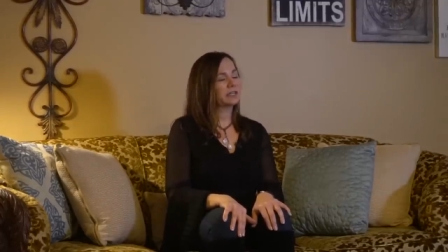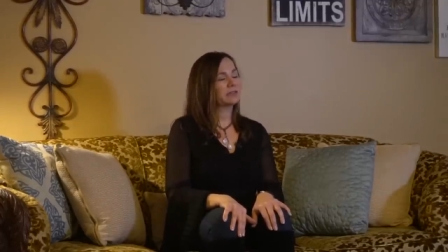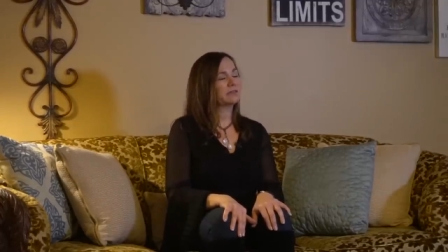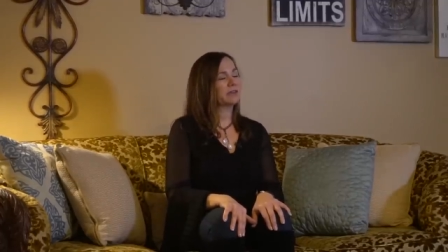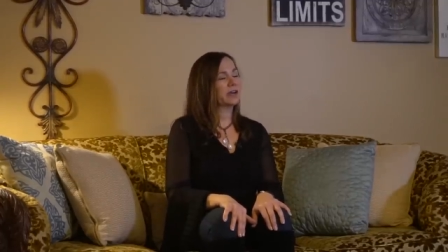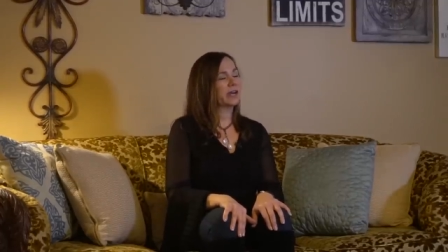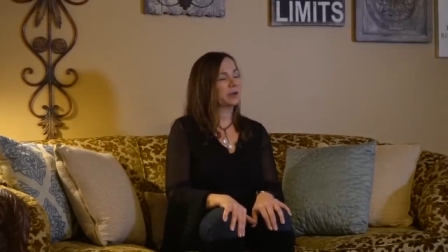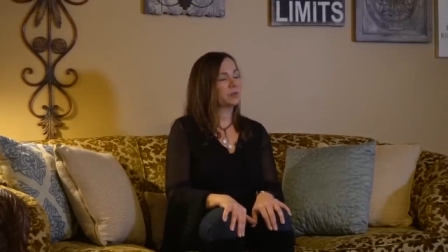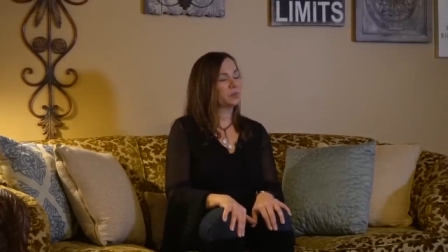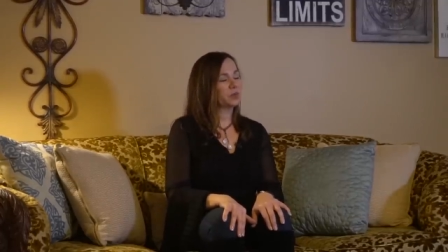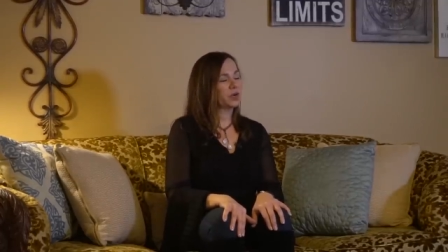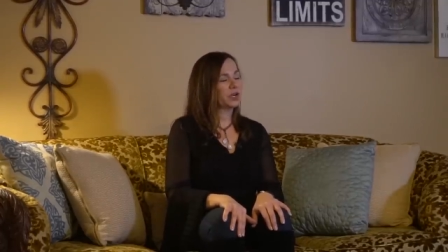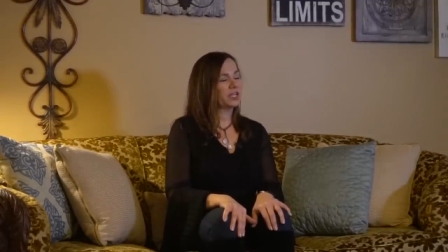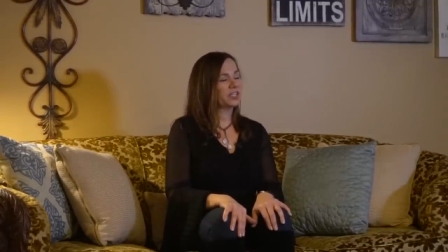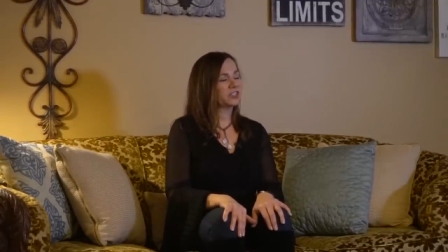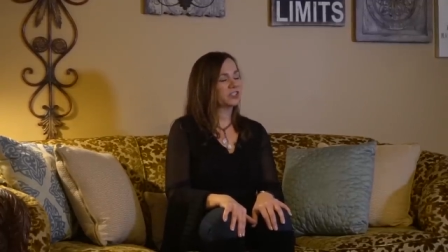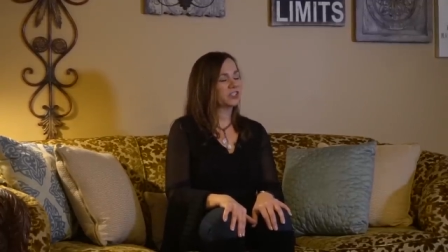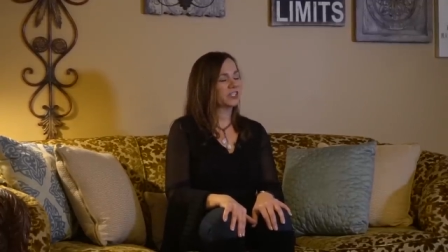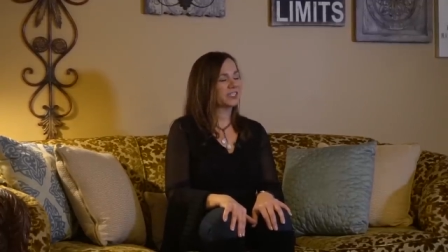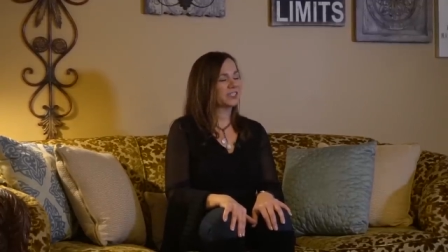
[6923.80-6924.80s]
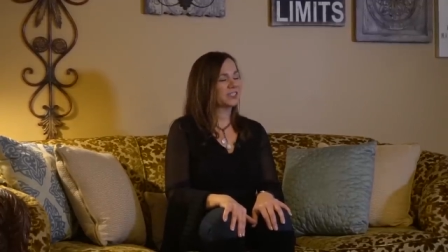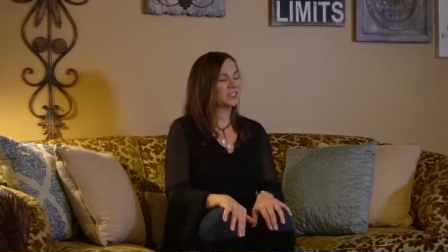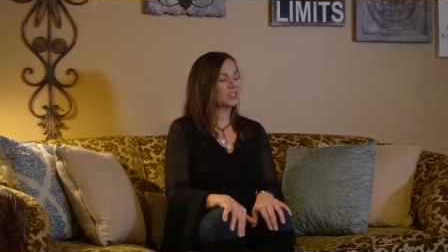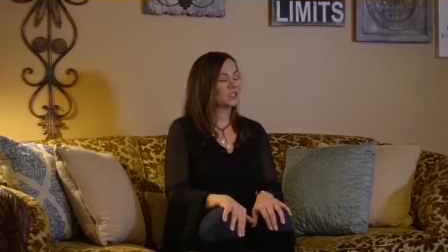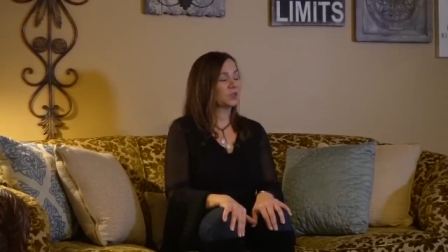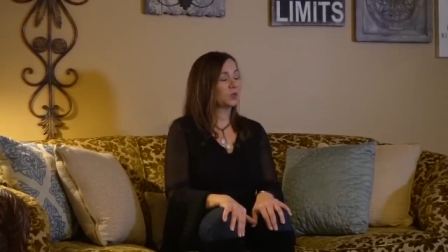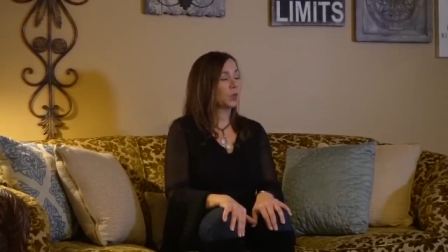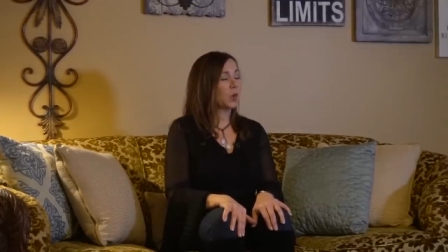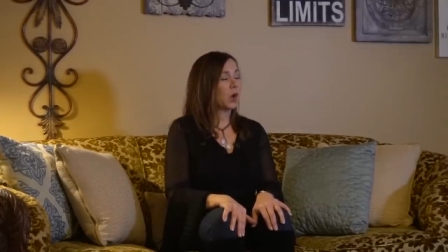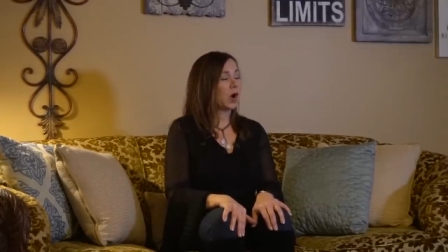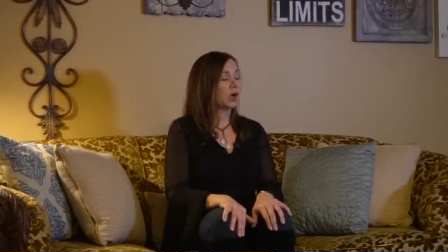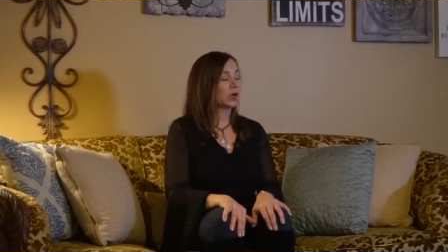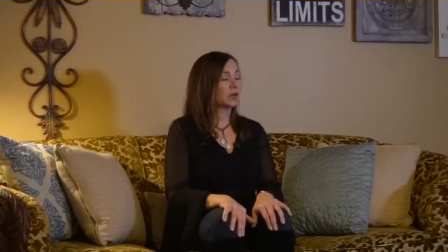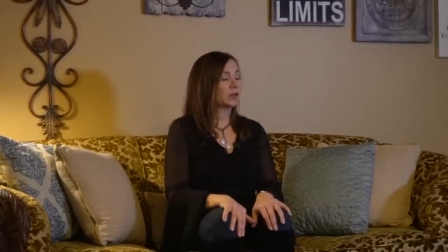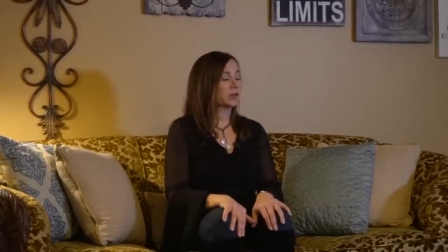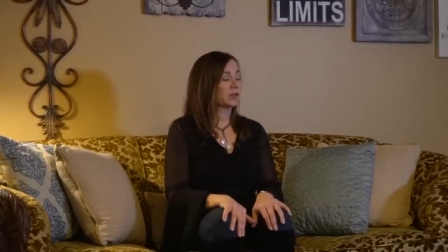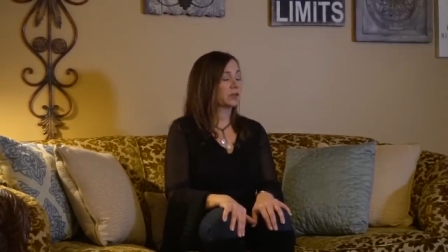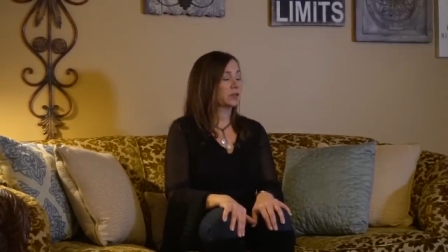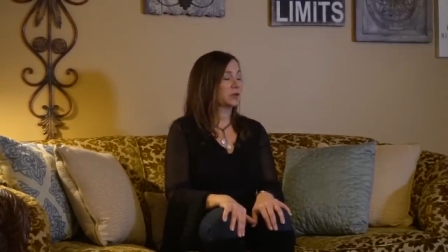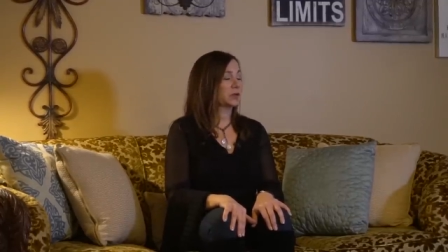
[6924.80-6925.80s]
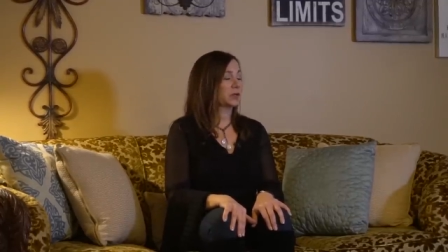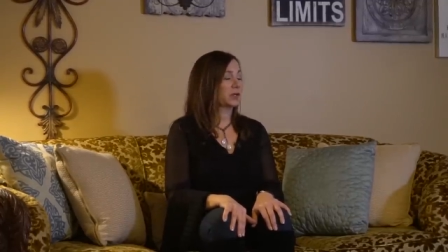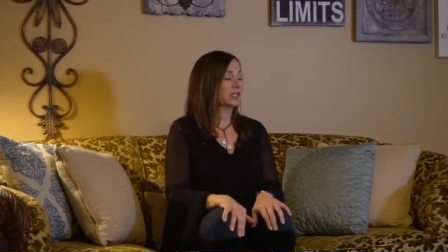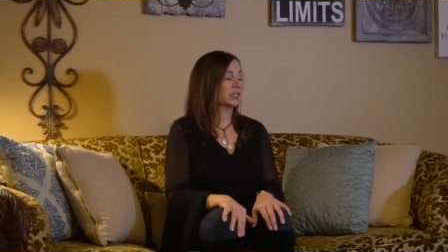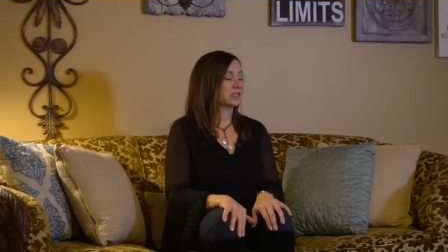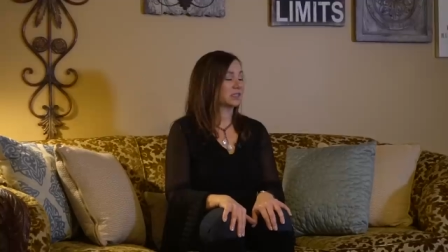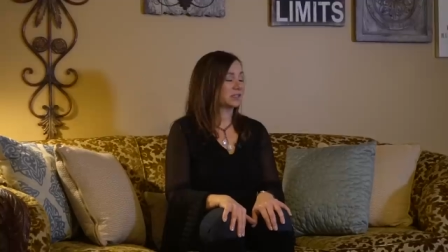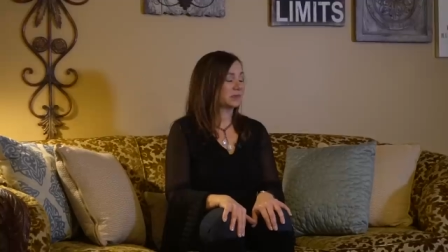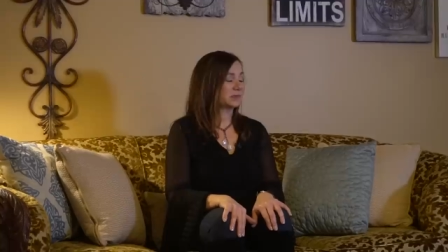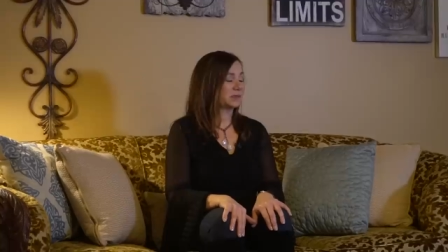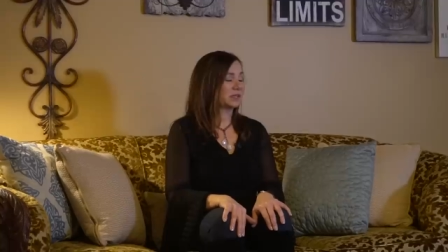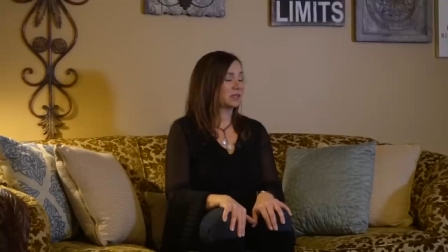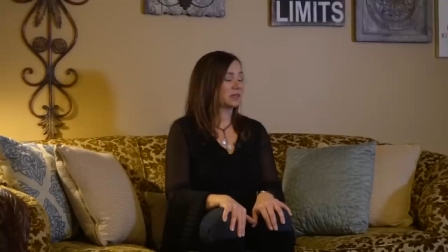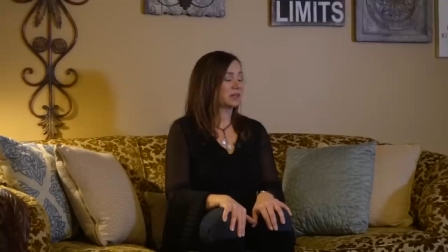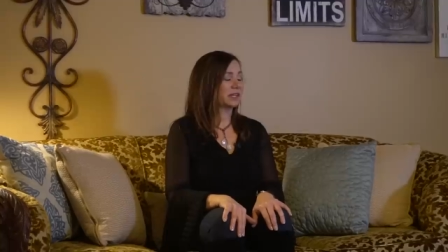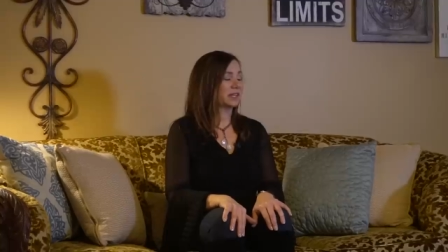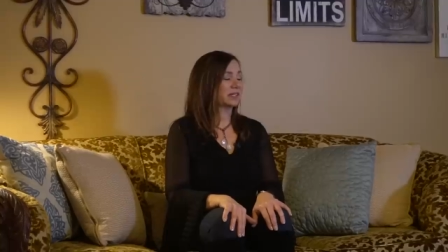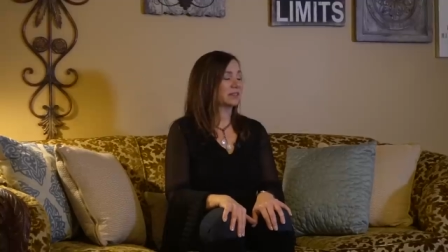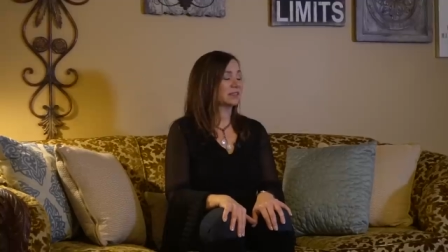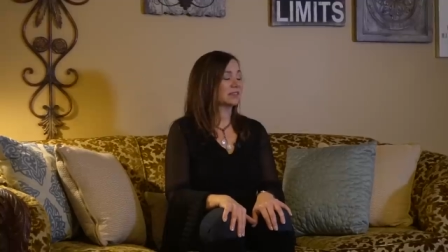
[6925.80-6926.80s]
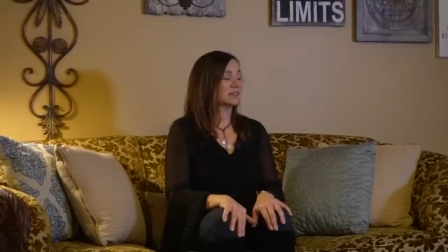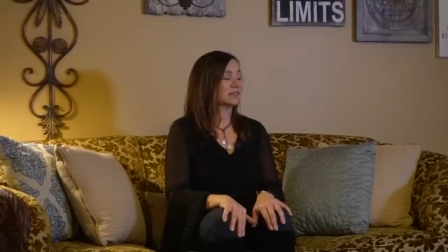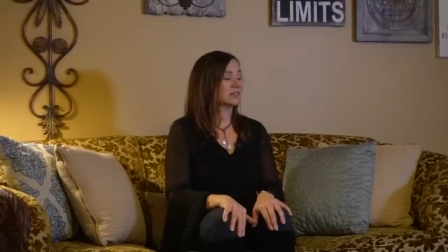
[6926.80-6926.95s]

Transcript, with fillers: vibration to walk through experience